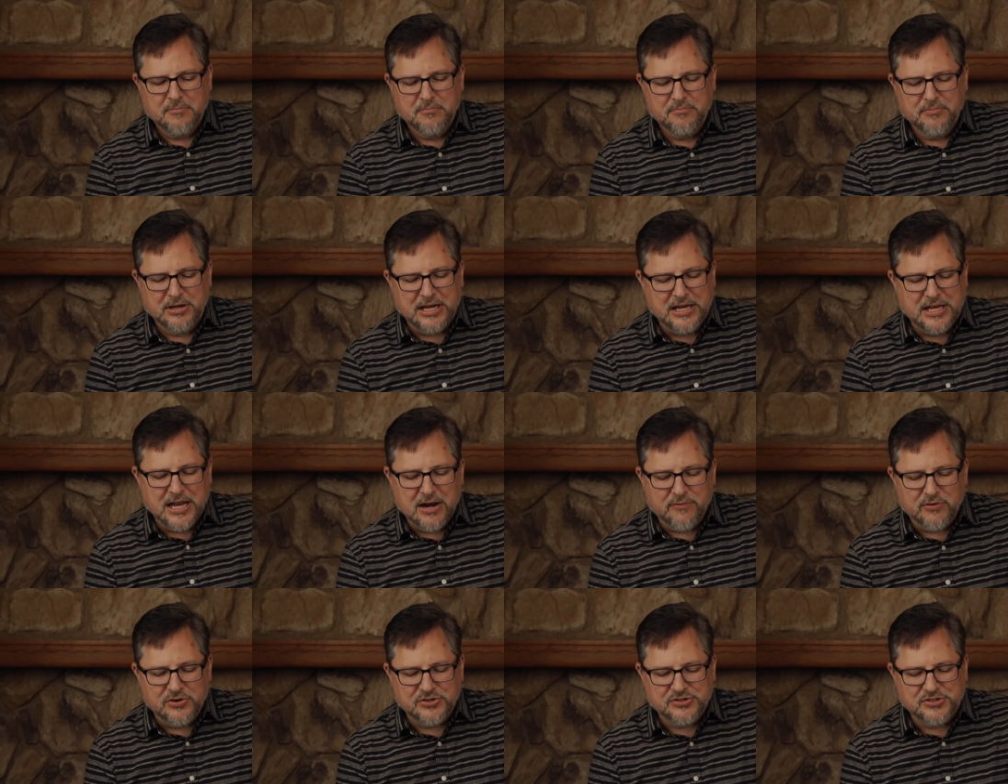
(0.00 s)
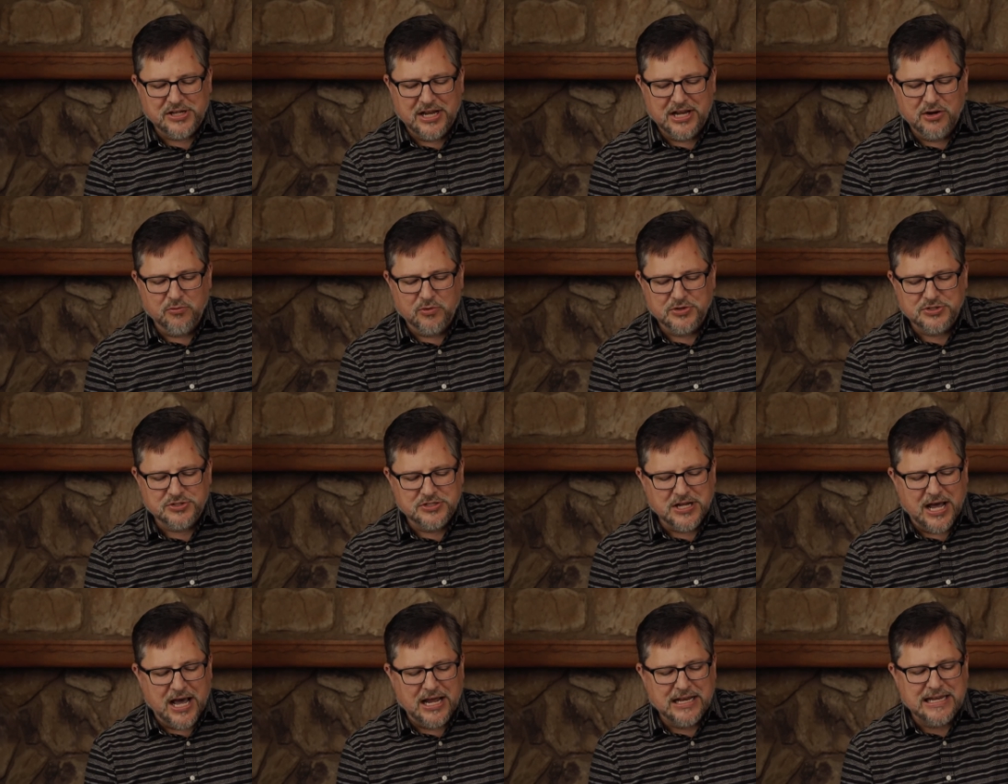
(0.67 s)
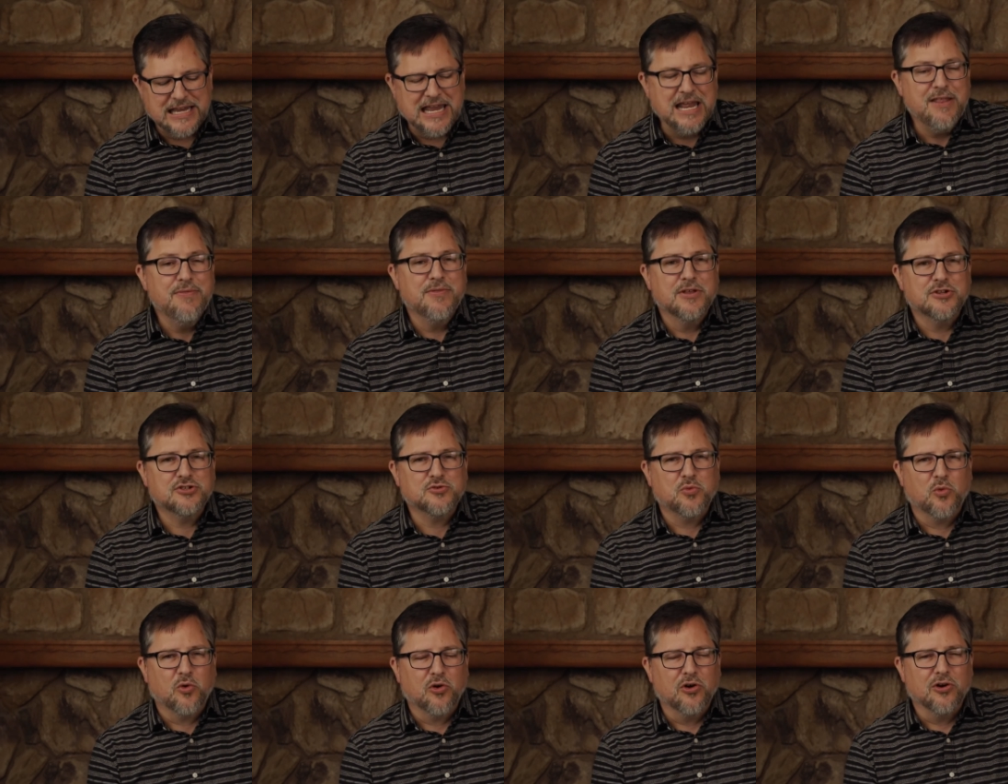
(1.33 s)
but he never said it was not in
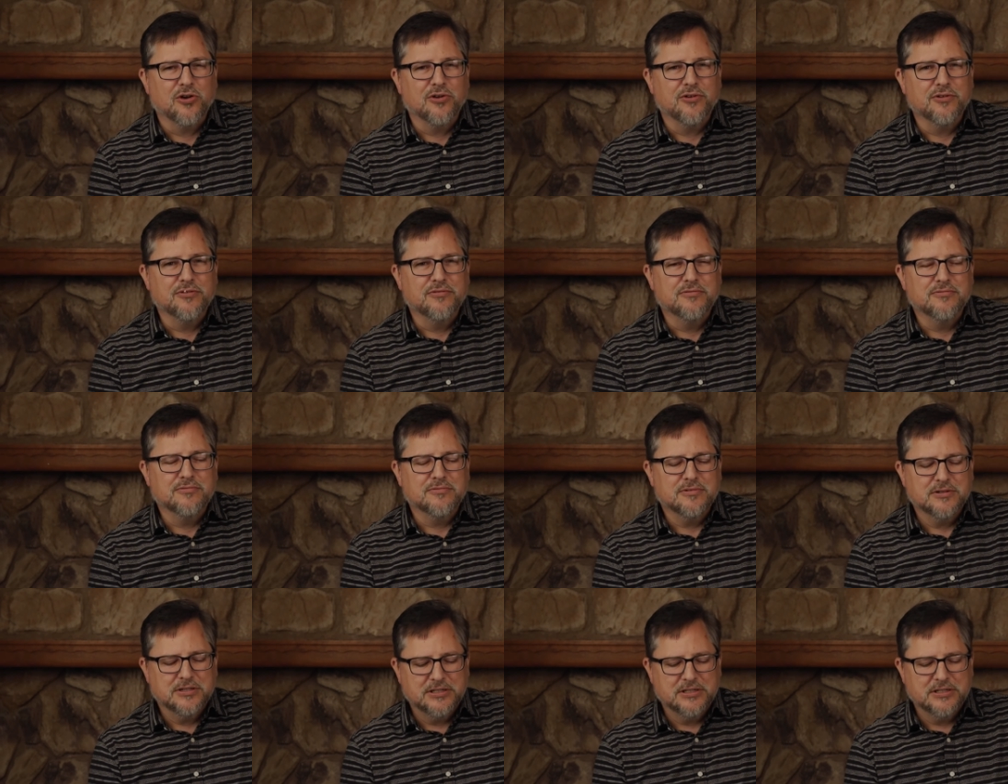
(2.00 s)
this world.